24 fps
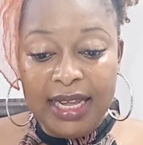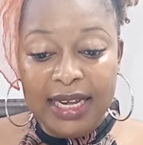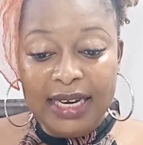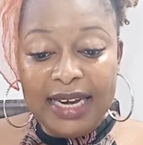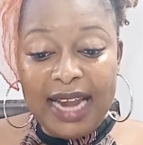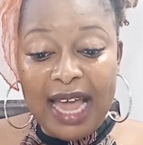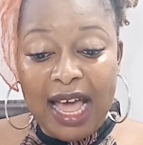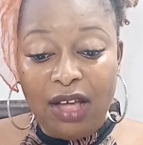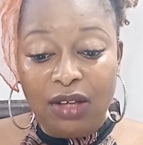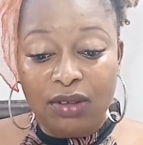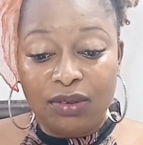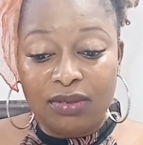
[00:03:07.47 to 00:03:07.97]

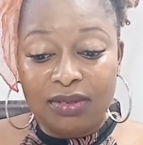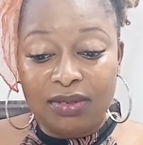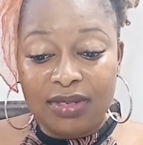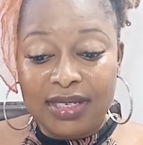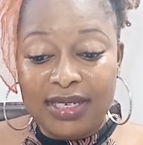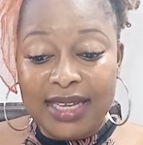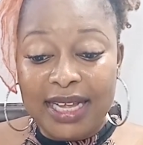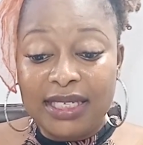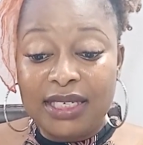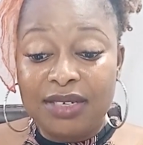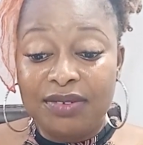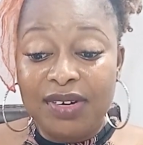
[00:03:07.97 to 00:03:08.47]
Now,
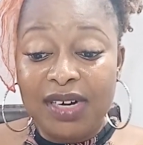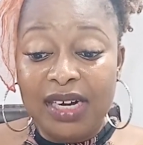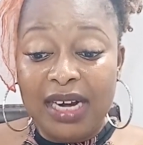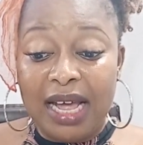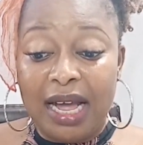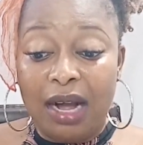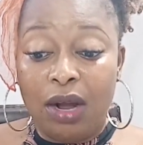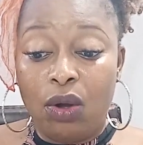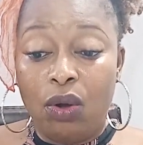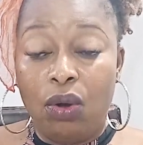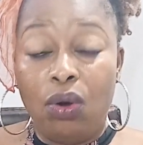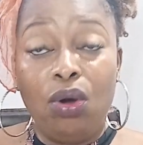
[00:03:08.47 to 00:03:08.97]
cetyl
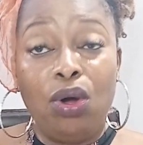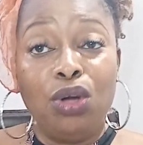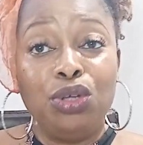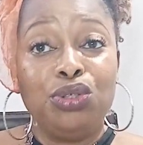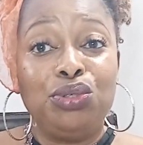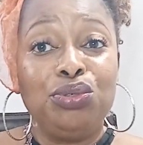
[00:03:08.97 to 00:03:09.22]
alcohol,